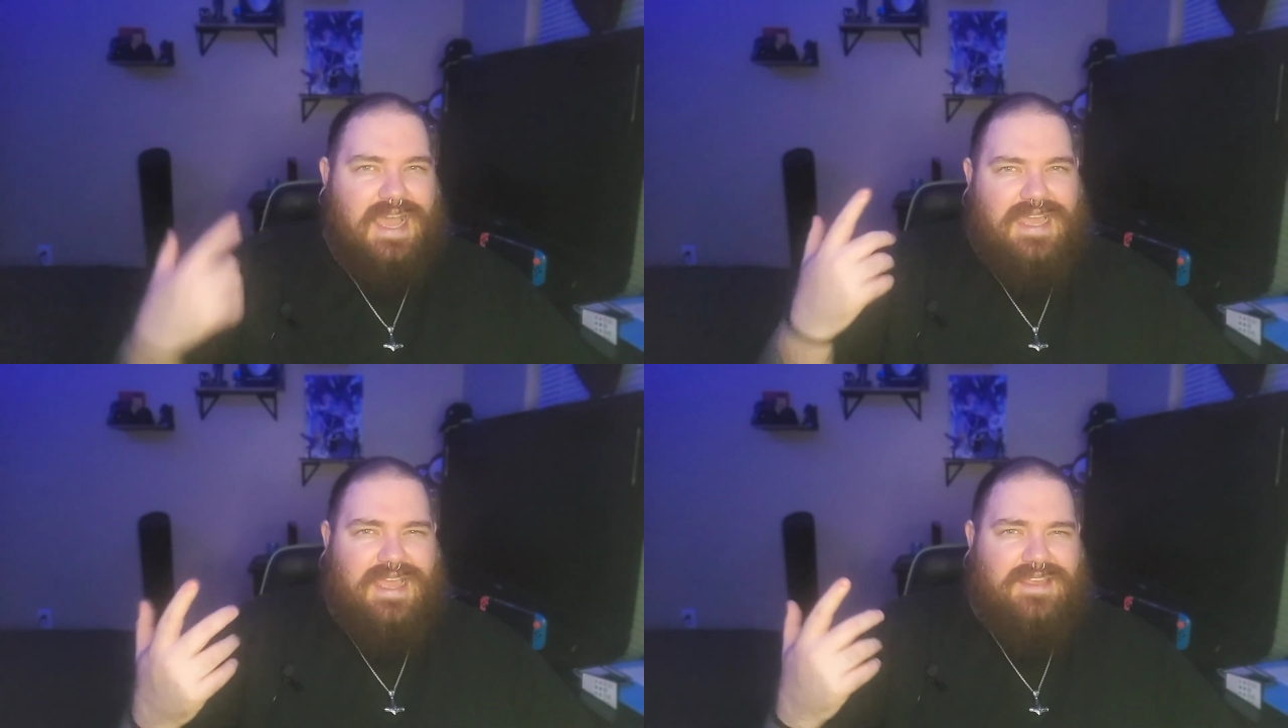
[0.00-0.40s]

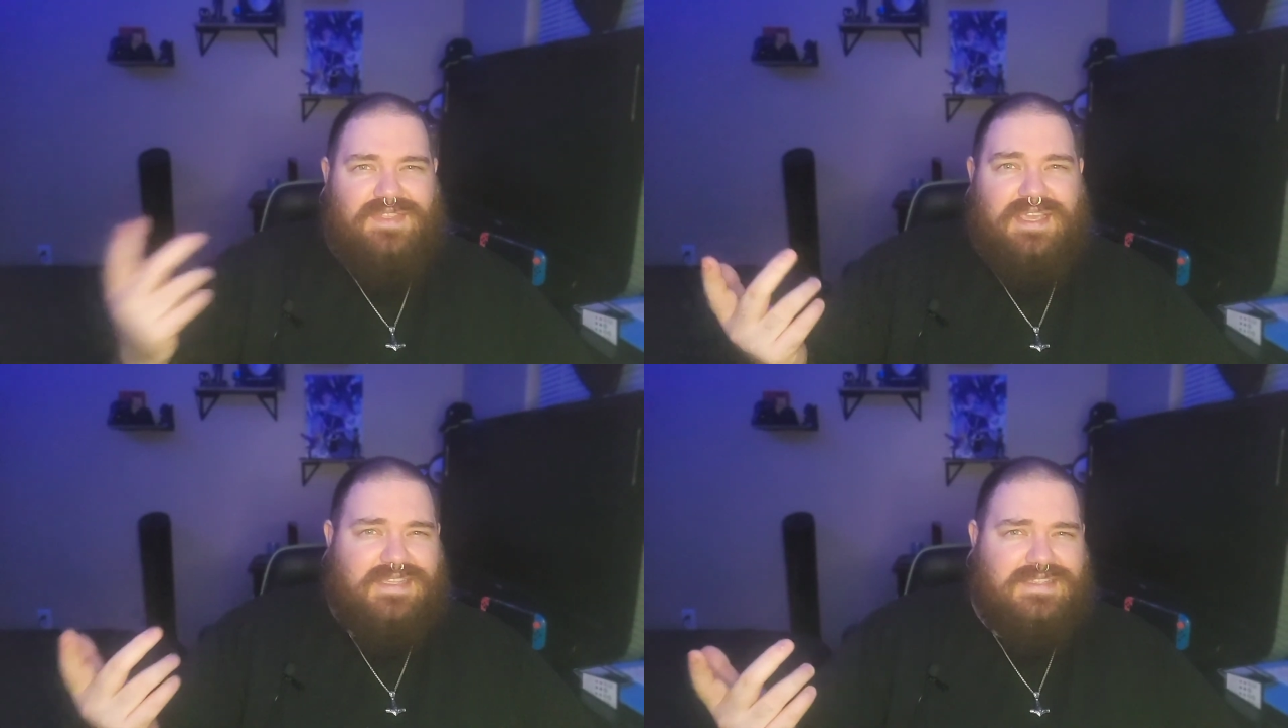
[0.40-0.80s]
I
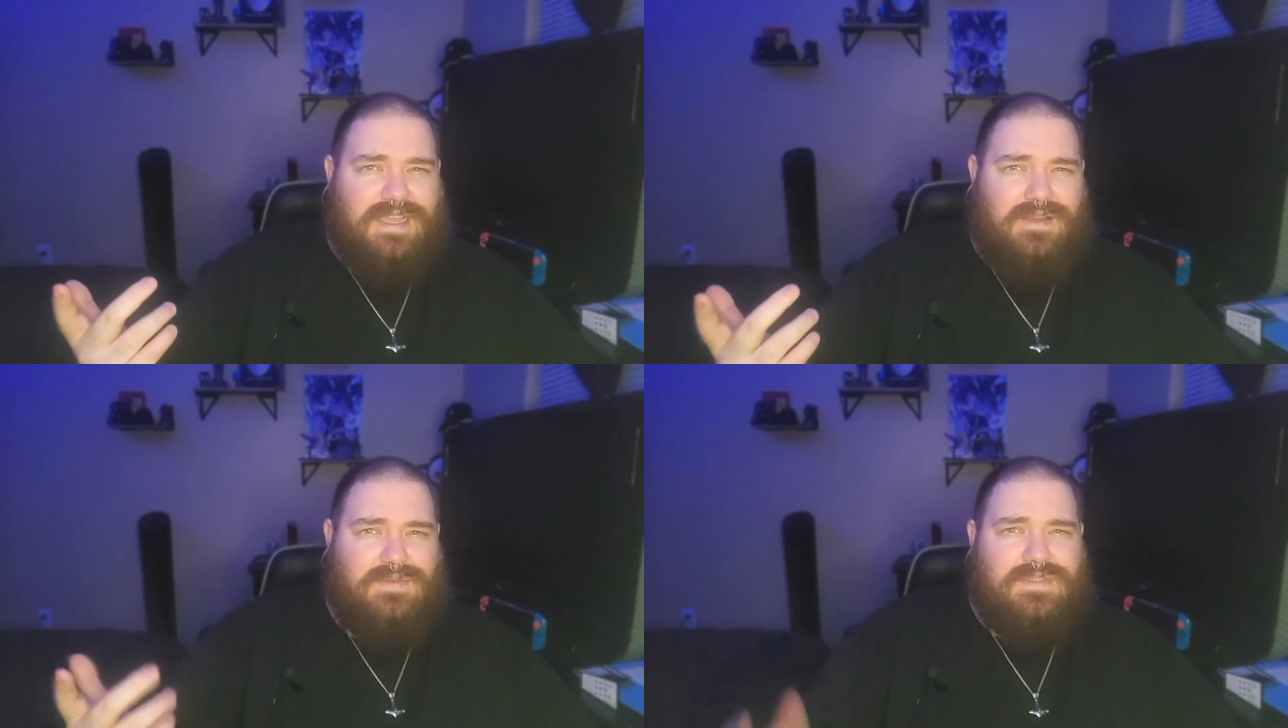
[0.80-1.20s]
think it
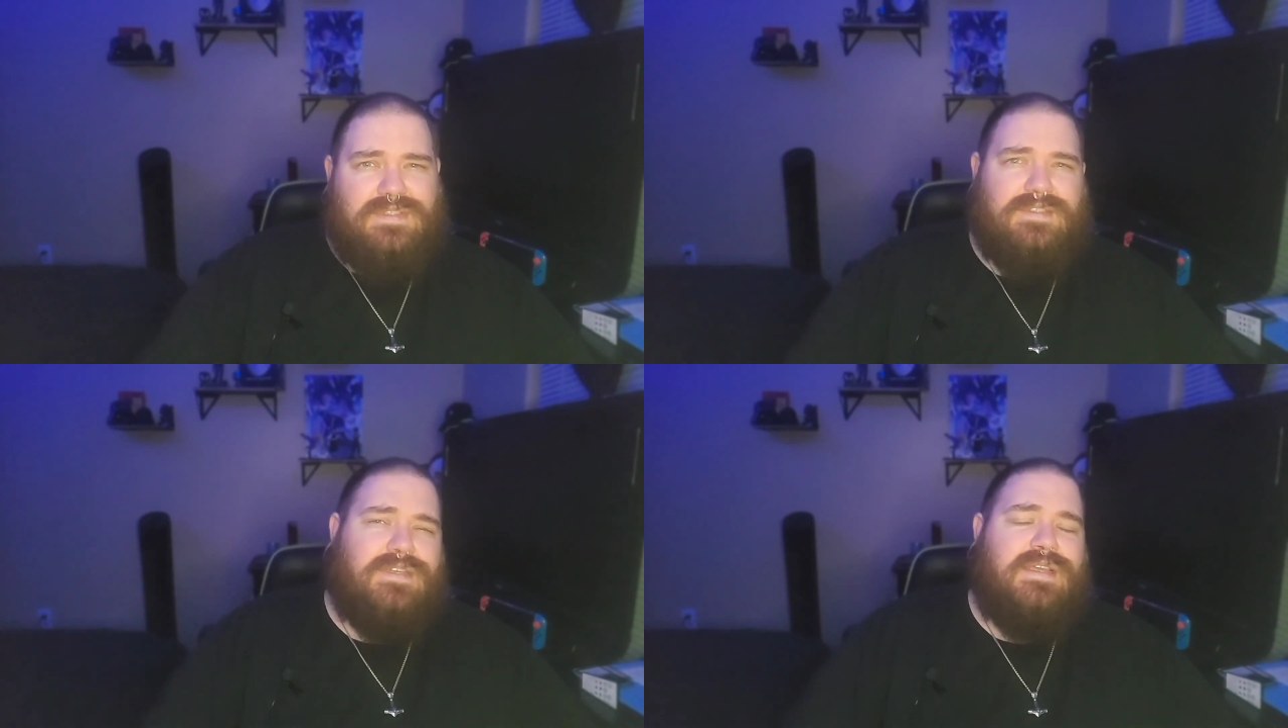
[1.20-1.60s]

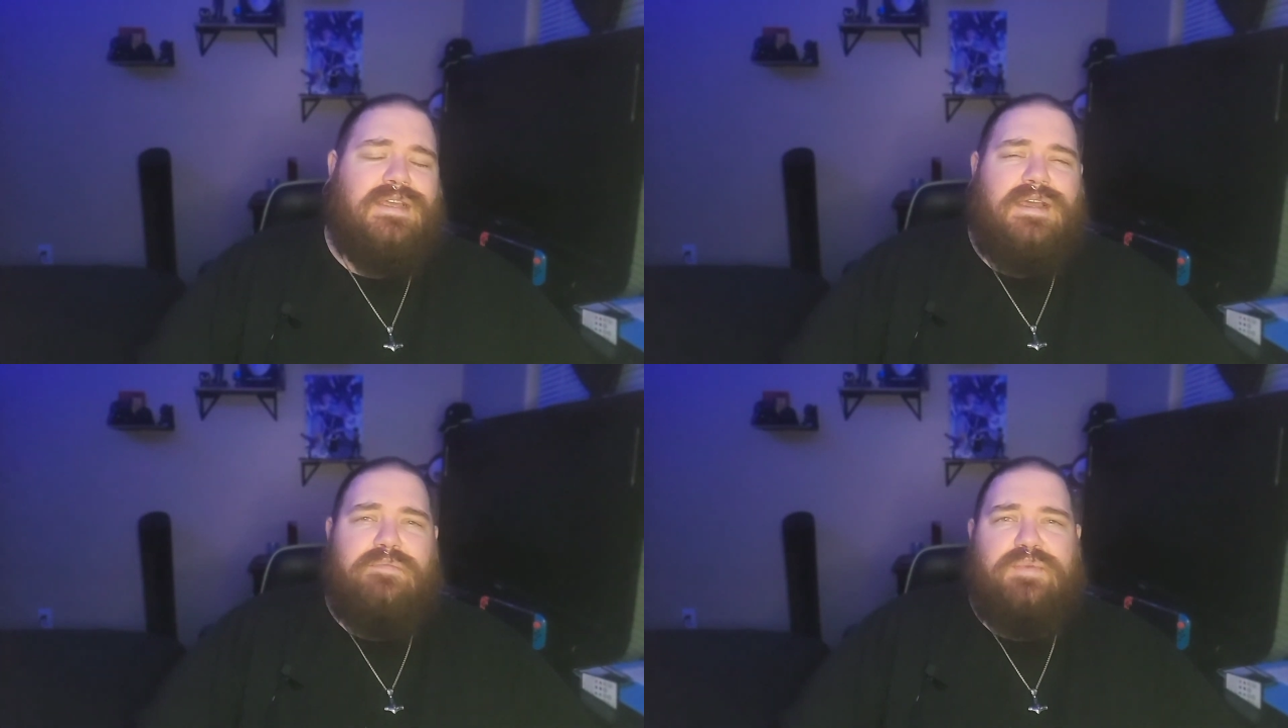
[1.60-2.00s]
sounds,
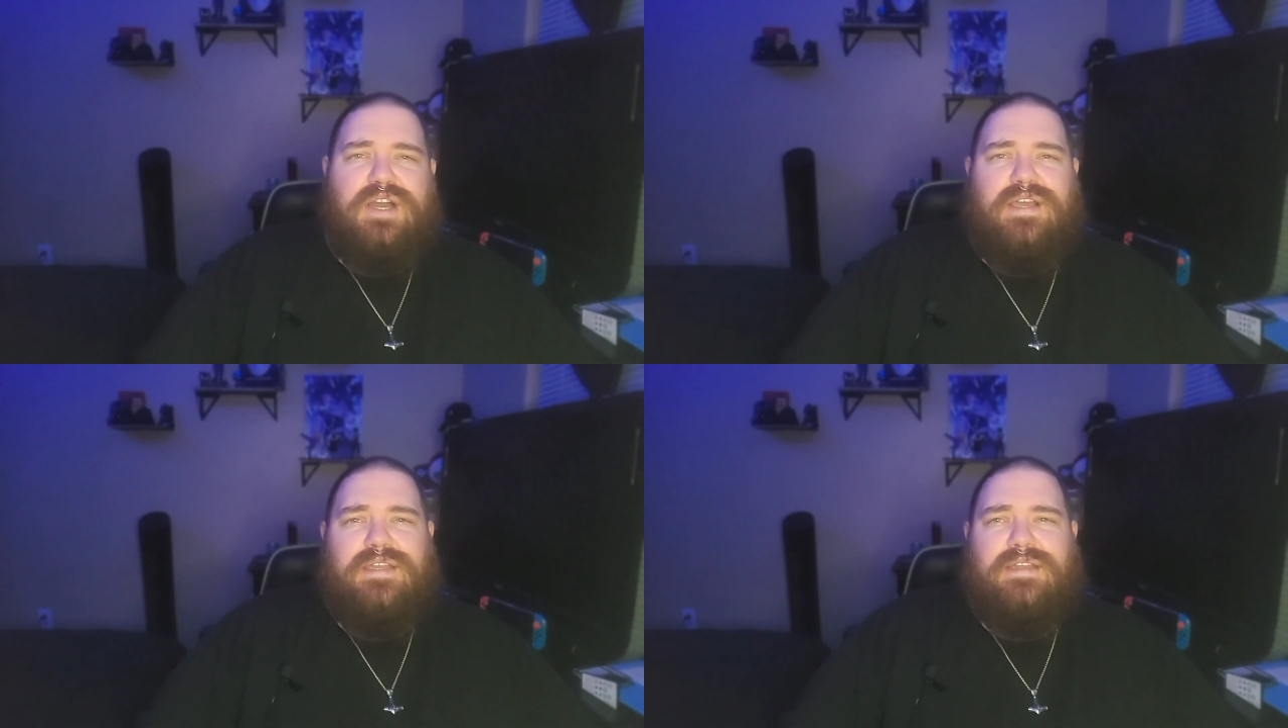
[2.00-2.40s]

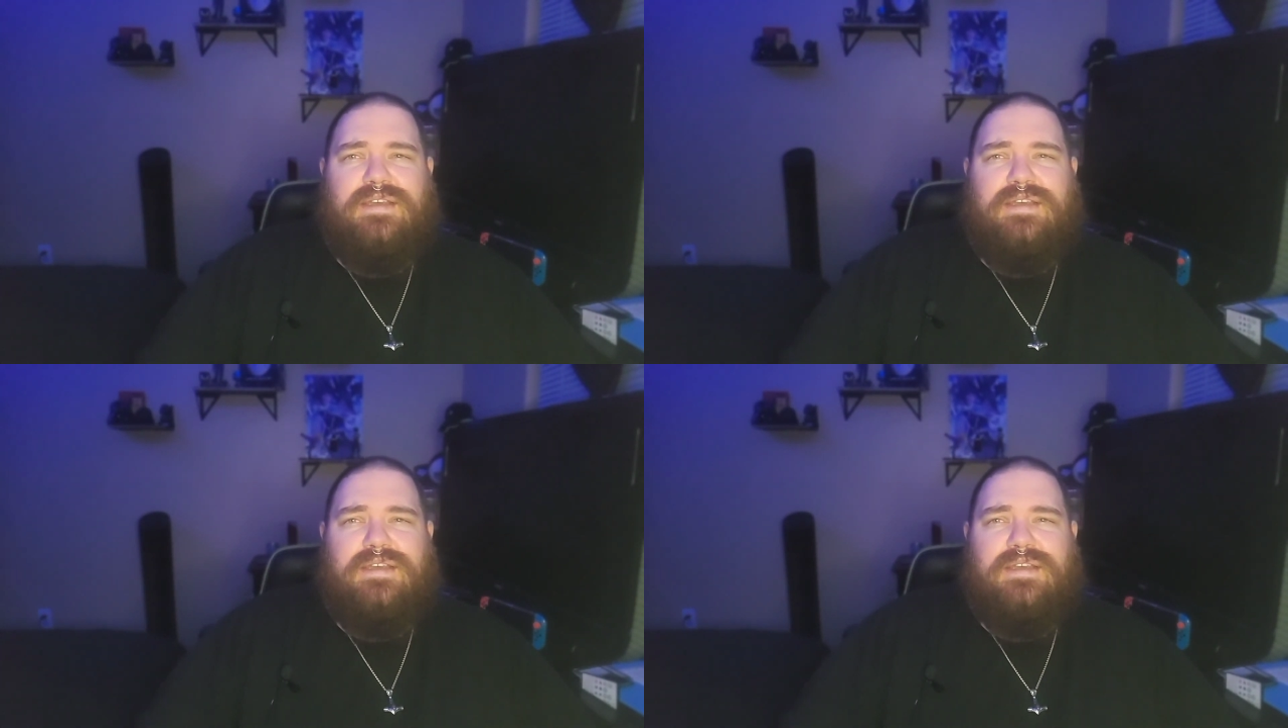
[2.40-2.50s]
but